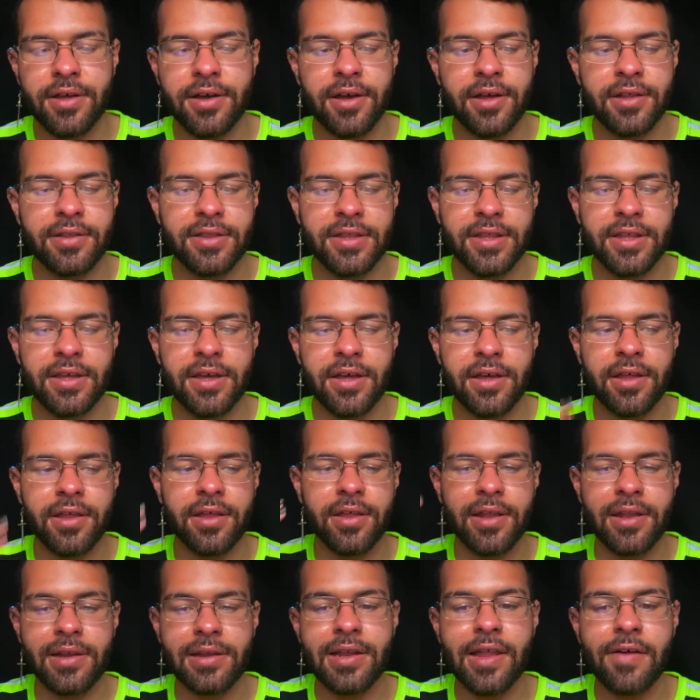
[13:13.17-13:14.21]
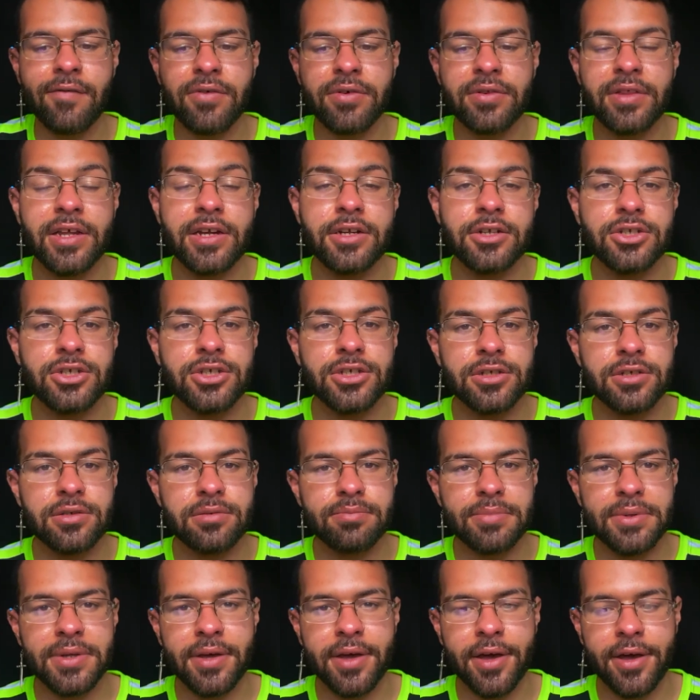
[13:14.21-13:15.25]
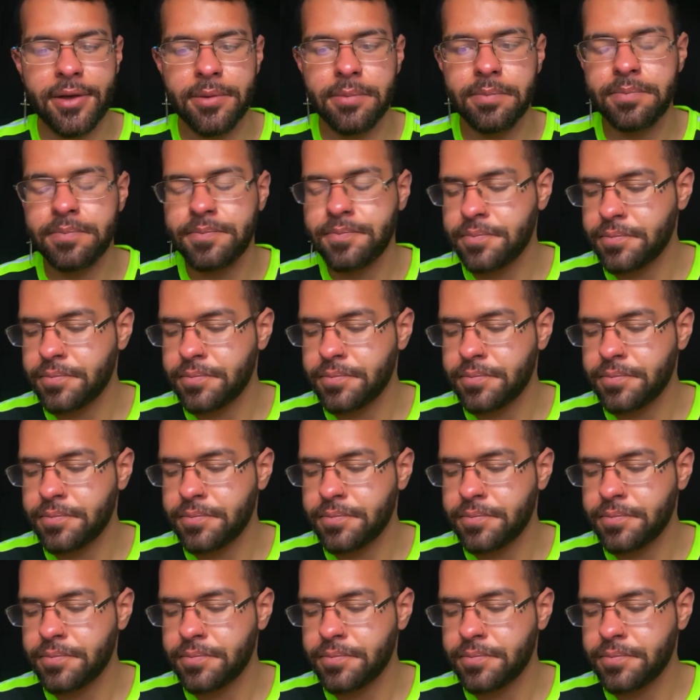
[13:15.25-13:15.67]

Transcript: um the uh, level that it should be at